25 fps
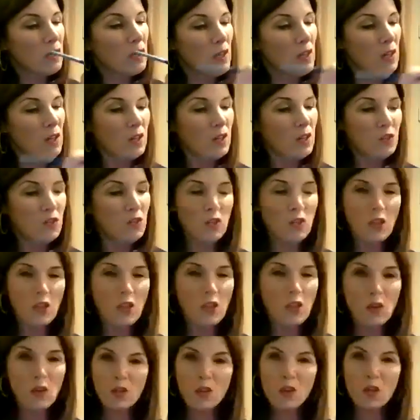So those
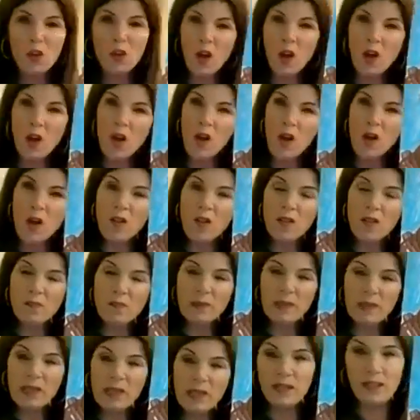are all the
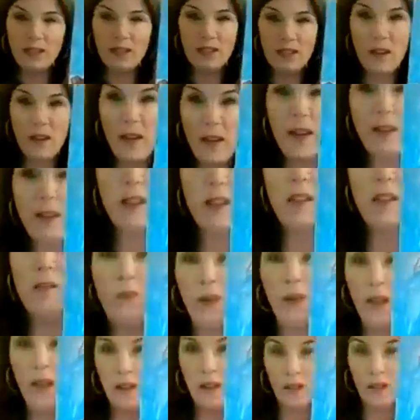places that I'm adding the
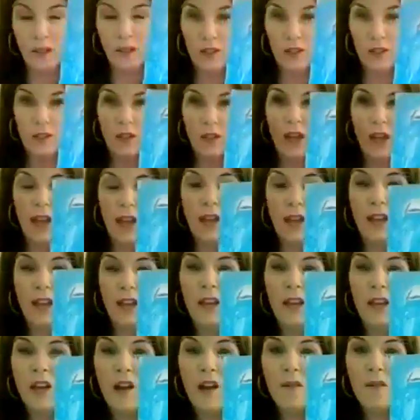brown, okay?
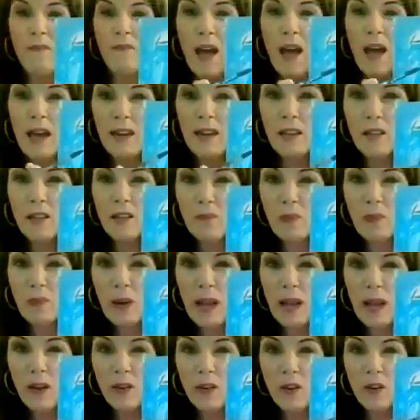I'm adding the
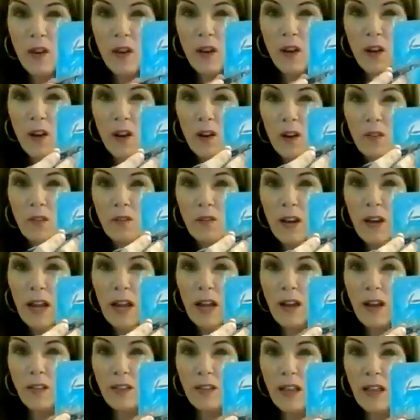brown
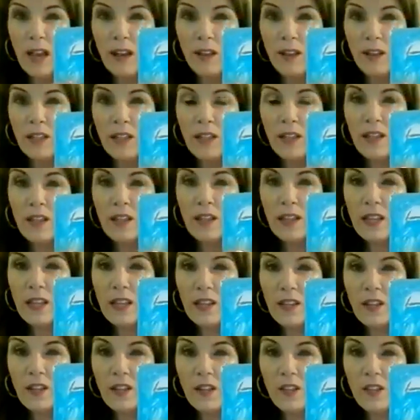around the outside of the
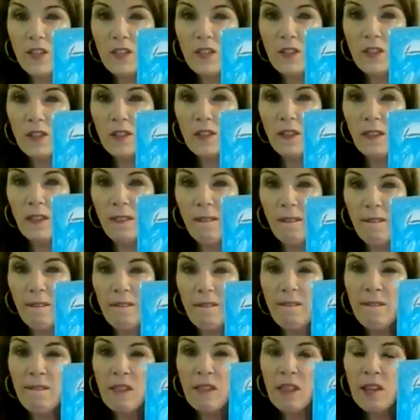ears.
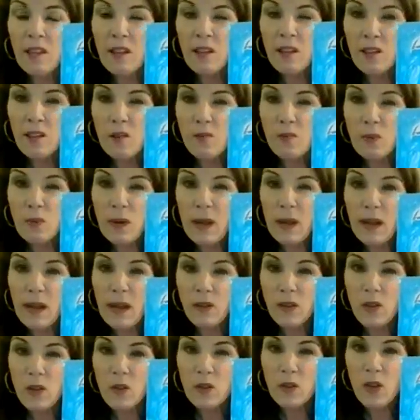The
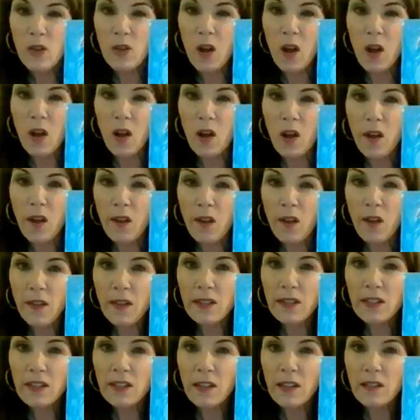brown goes all
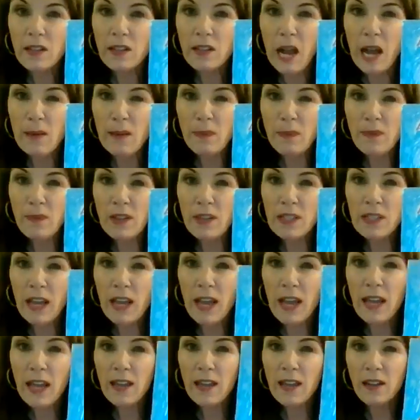inside the top of his
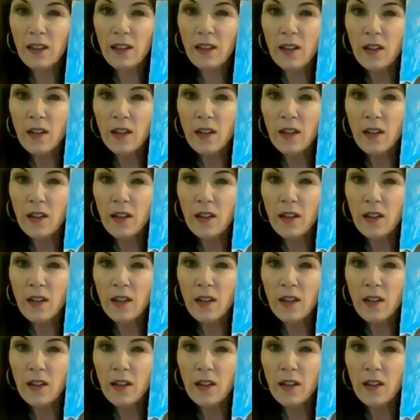head.